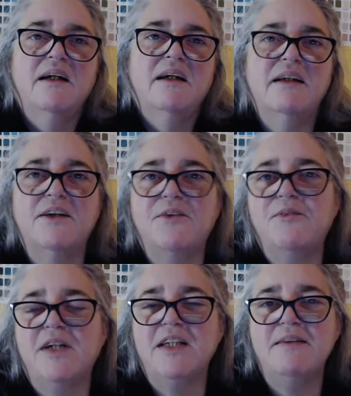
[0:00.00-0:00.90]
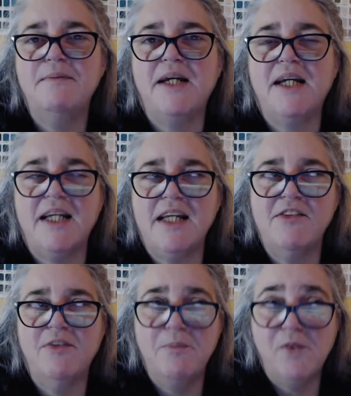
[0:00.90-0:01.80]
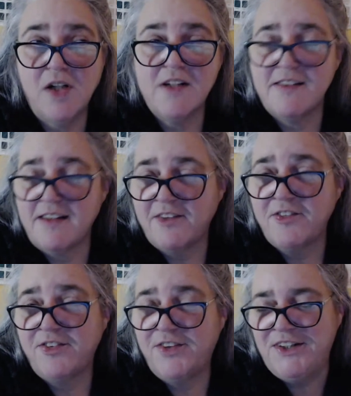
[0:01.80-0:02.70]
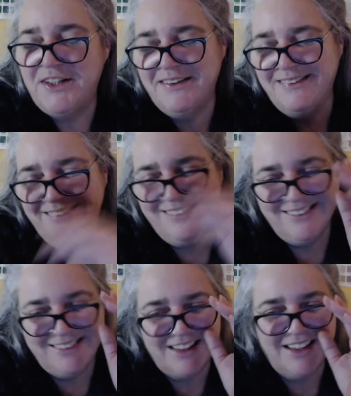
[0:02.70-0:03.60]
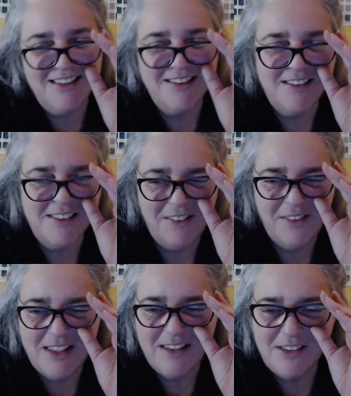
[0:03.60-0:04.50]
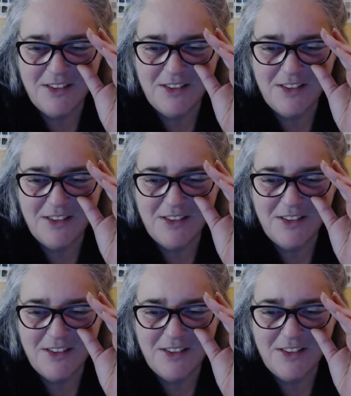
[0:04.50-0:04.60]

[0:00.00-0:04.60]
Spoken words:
I don't want to make even more stuff because it's only the two